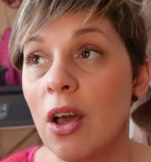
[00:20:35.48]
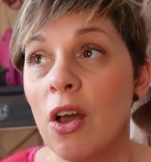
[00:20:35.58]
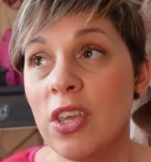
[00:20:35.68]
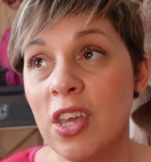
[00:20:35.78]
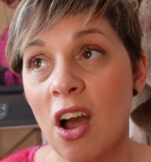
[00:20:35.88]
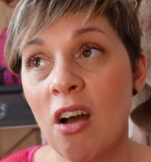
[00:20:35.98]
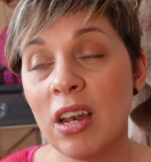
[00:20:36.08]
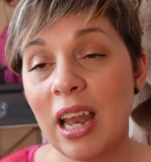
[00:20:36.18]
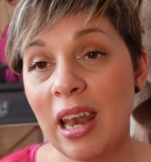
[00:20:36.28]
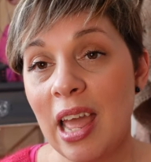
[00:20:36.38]
a
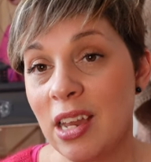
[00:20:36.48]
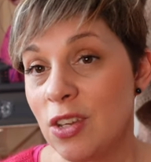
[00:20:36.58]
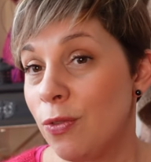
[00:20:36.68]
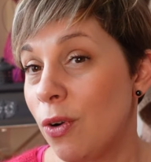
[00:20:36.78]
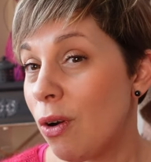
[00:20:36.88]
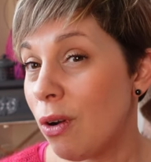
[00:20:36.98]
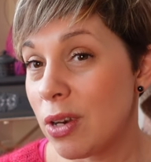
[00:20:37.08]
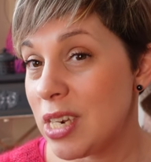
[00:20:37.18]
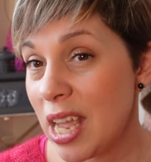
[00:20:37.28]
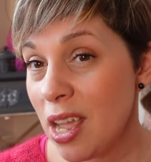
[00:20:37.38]
yarn late for
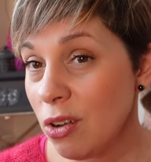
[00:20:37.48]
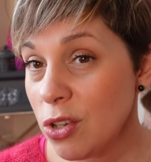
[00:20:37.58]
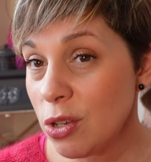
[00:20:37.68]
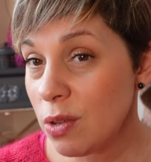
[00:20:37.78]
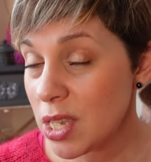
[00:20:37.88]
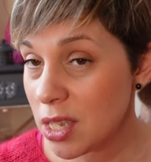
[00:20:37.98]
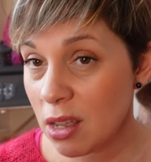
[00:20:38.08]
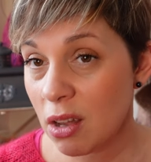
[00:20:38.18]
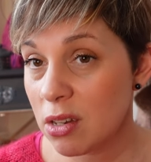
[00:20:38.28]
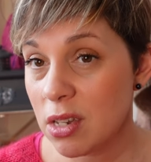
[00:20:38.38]
a day or two is
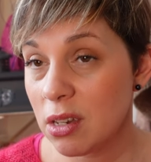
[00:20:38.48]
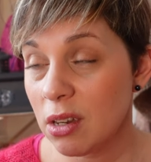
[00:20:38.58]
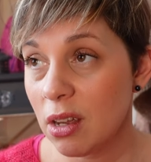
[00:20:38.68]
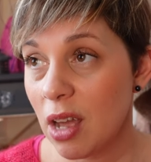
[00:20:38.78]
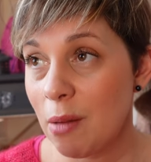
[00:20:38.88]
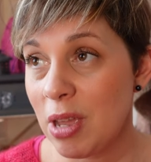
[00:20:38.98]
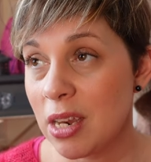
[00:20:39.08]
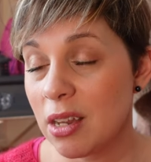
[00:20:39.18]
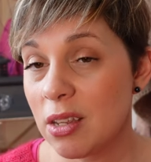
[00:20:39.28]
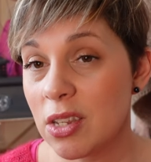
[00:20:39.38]
not, I
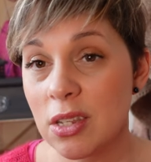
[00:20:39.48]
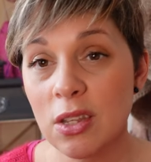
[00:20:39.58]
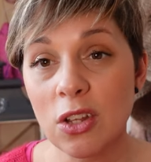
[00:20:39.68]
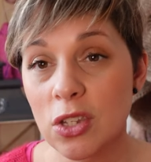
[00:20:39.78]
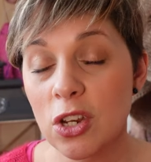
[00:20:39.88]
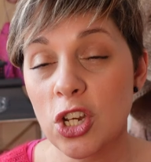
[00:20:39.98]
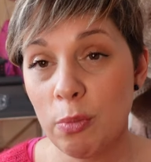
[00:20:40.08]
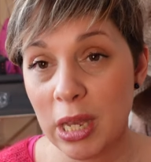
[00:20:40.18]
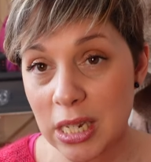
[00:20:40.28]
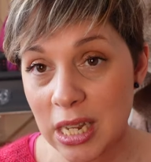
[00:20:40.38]
mean, it's not such a
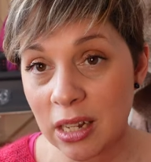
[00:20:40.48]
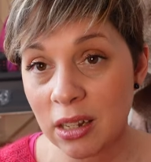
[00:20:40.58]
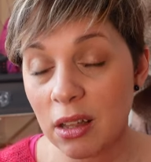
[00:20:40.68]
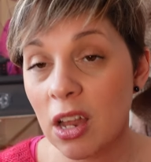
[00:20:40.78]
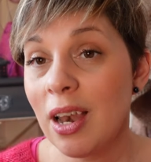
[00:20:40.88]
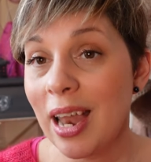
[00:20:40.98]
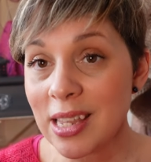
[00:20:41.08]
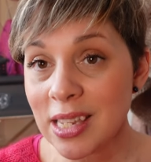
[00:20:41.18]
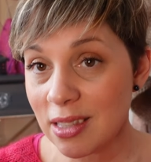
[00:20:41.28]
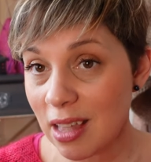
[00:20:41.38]
big deal,
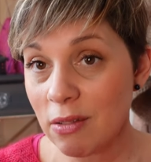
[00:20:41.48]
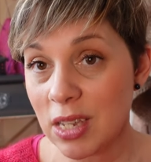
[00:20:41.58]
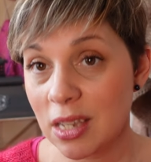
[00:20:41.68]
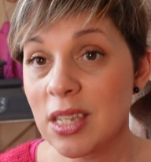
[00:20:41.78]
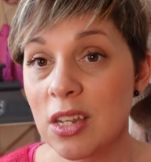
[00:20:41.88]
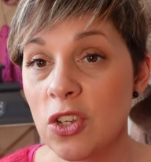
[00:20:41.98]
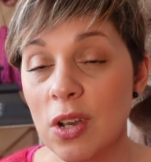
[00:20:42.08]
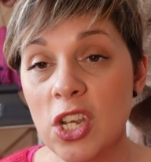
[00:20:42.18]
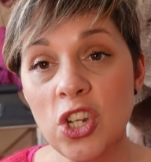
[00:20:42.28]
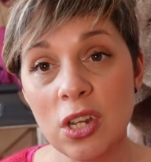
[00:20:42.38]
unless there is a
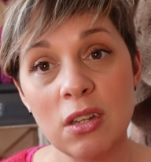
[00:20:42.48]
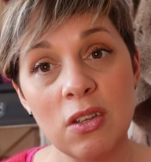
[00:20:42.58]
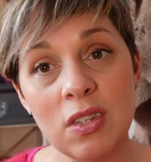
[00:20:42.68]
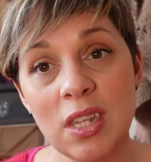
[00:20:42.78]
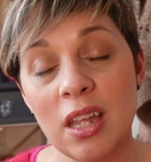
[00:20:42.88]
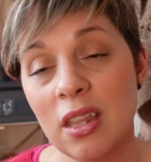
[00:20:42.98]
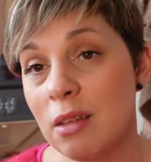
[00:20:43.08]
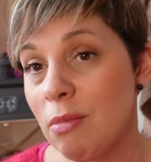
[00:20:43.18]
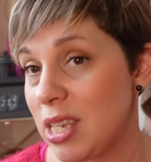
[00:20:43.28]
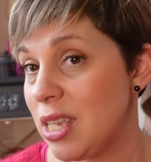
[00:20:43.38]
situation on your side
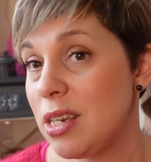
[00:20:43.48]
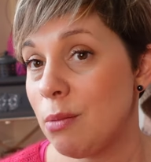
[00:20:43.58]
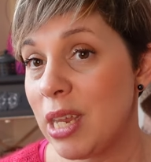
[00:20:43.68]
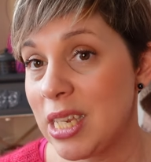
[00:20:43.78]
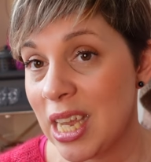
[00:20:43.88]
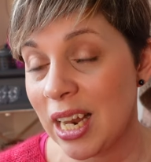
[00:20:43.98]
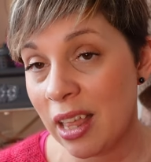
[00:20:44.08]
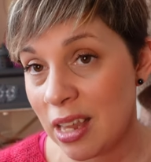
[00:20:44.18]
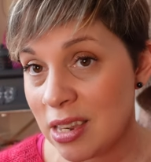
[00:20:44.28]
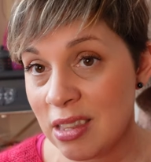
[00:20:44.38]
that makes it a big deal.
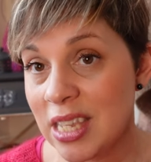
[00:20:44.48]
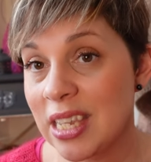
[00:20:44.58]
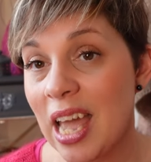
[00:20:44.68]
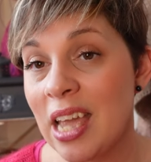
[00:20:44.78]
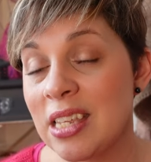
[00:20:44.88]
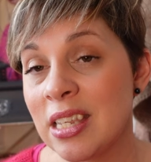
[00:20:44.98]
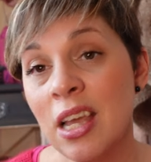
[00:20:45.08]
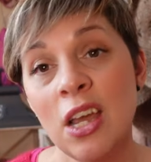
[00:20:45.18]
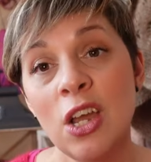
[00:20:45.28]
In this case,